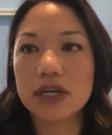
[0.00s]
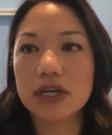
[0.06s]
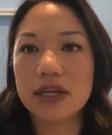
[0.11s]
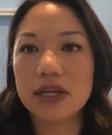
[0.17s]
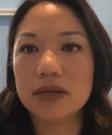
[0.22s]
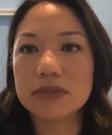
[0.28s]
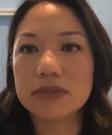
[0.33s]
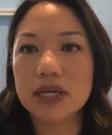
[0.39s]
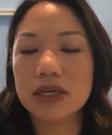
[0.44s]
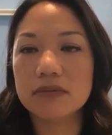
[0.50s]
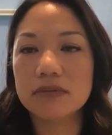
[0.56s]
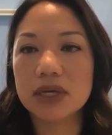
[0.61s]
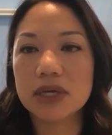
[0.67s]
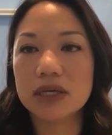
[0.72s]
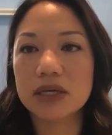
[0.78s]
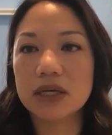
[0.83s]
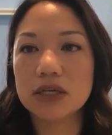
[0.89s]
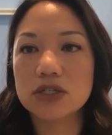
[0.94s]
and I'm taking
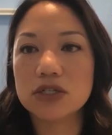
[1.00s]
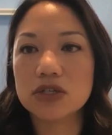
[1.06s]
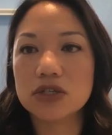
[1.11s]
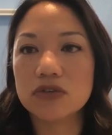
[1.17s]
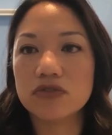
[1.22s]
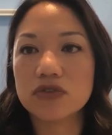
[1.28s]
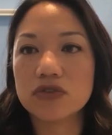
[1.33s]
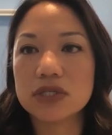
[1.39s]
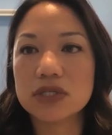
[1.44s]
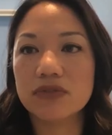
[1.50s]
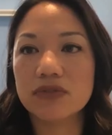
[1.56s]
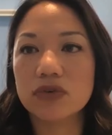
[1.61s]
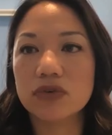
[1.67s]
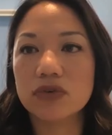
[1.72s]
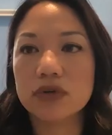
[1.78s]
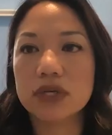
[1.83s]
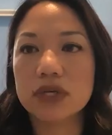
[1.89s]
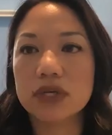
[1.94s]
medication for
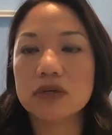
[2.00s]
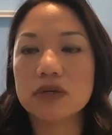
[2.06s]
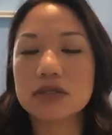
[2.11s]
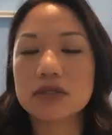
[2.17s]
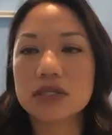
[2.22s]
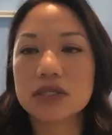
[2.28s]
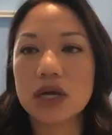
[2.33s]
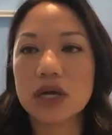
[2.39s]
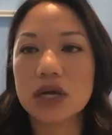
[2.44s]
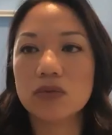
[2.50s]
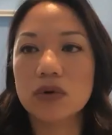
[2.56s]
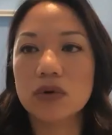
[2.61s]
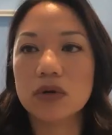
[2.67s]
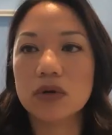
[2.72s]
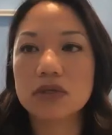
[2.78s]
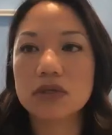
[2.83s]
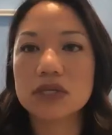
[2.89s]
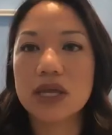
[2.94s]
several years. It's gotten
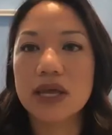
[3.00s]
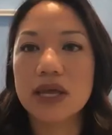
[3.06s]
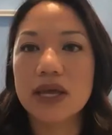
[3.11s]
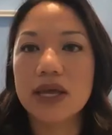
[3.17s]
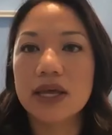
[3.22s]
worse.